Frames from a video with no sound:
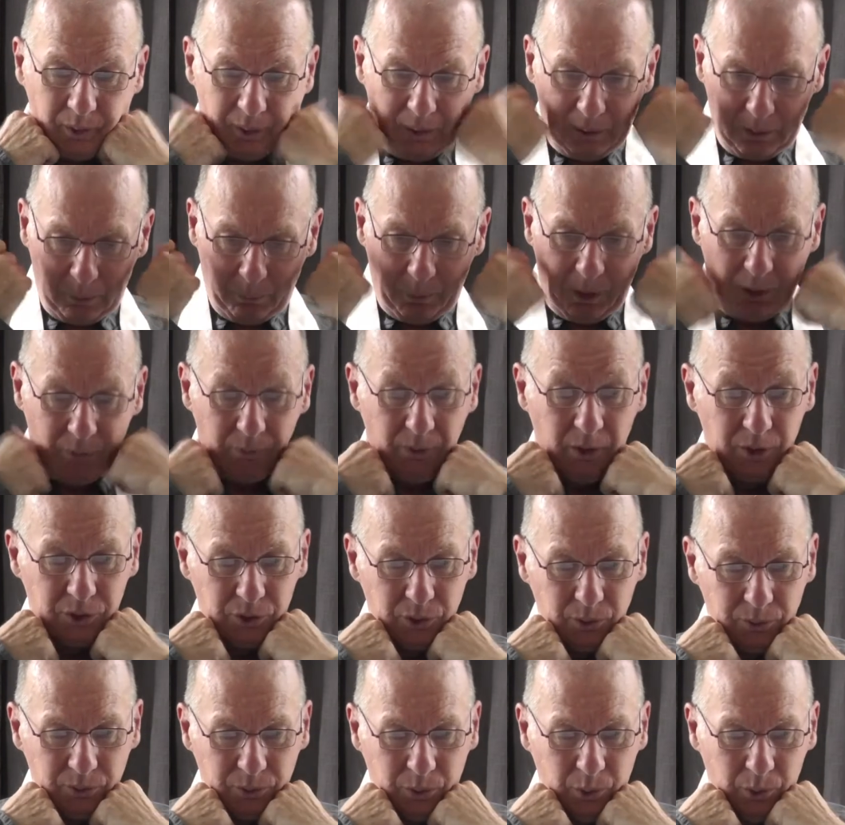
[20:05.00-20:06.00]
And the
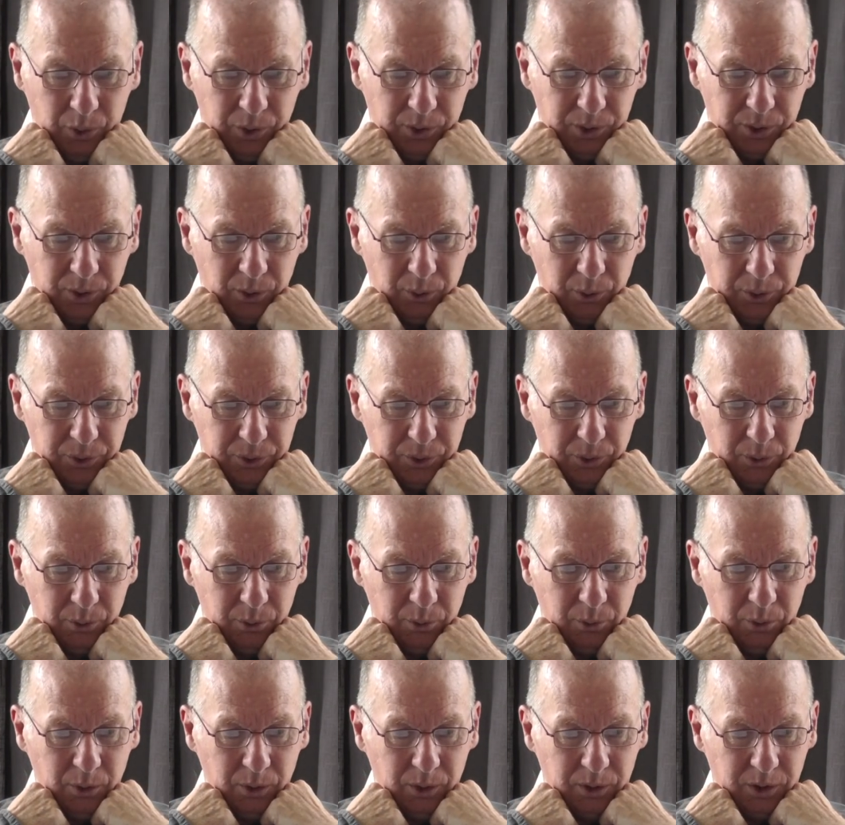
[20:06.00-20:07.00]
Maharaja, of course,
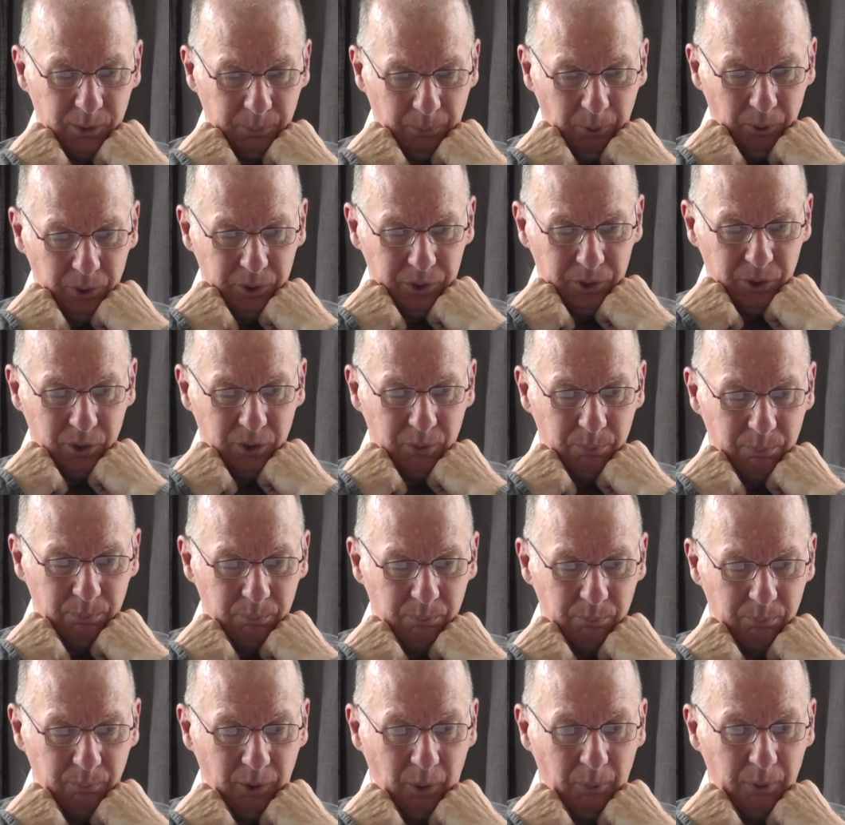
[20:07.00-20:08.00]
also uh, sponsored
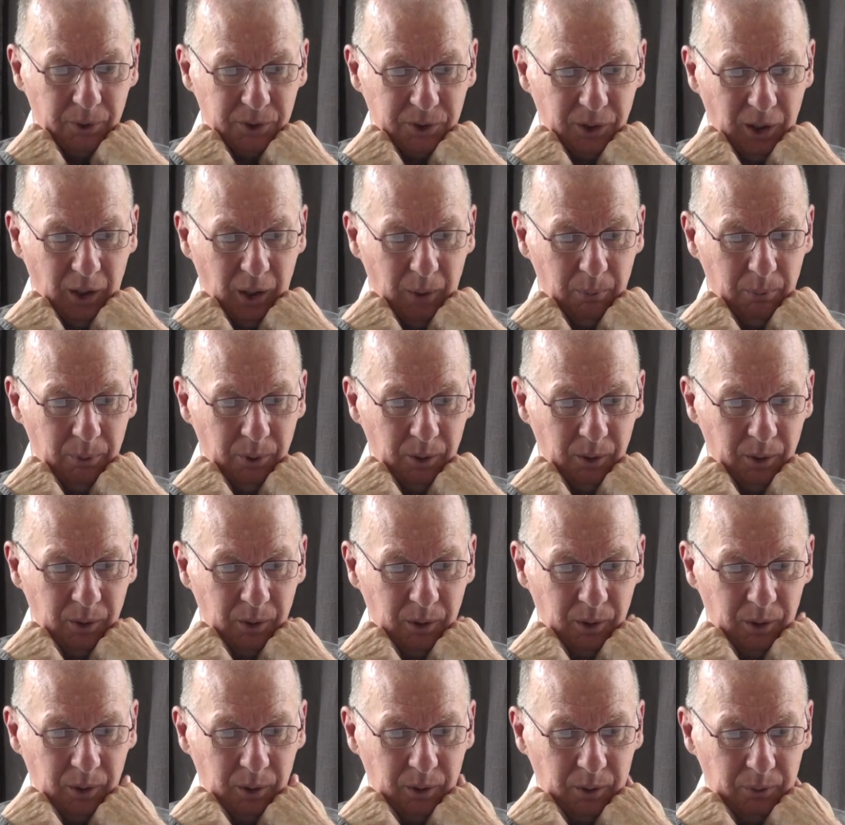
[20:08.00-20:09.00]
Baba Sahib
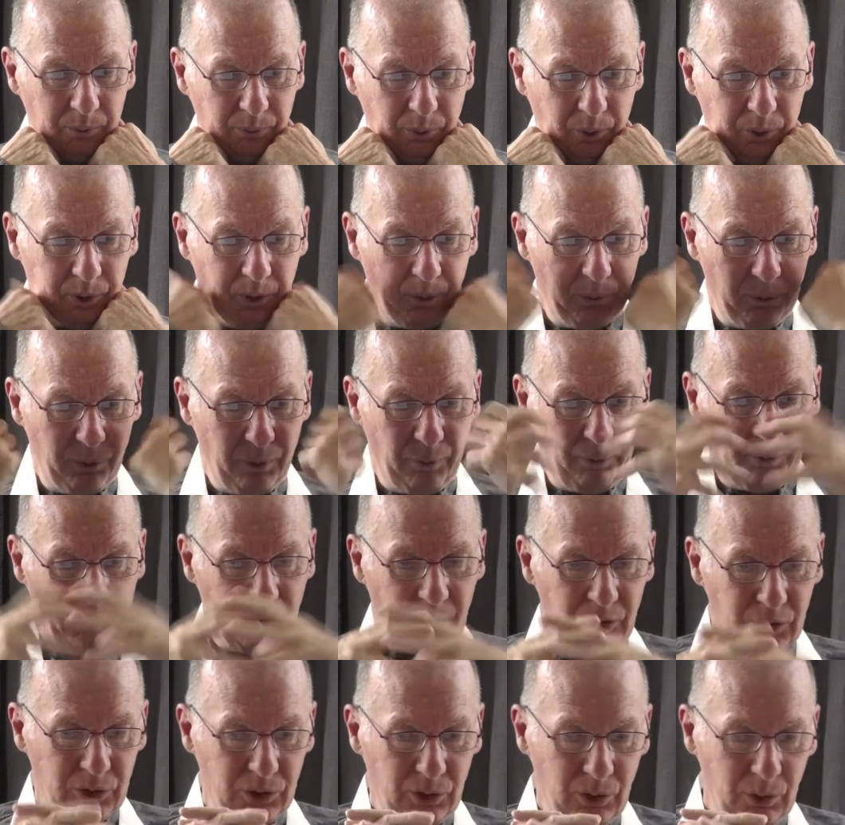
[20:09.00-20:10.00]
for different
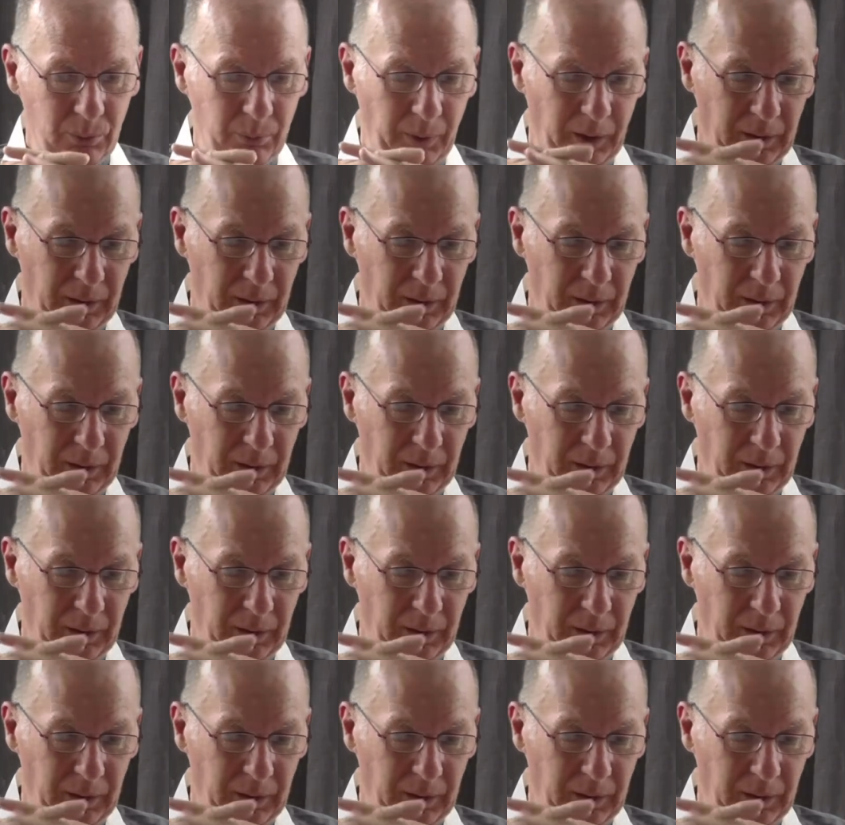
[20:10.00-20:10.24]
things too